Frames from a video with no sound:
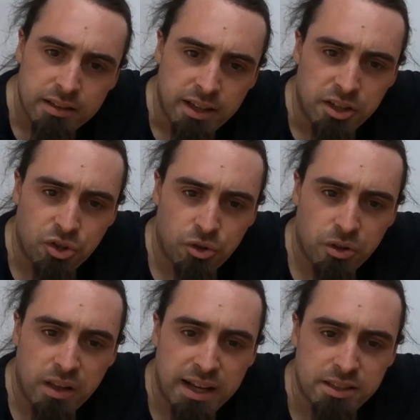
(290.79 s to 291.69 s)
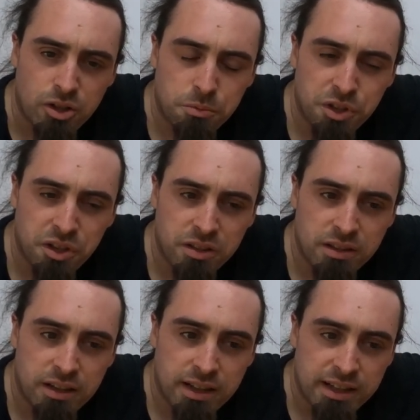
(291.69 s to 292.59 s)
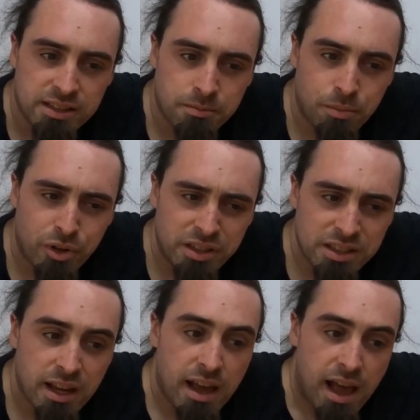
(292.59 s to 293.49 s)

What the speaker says: Danish oil as an option at some point.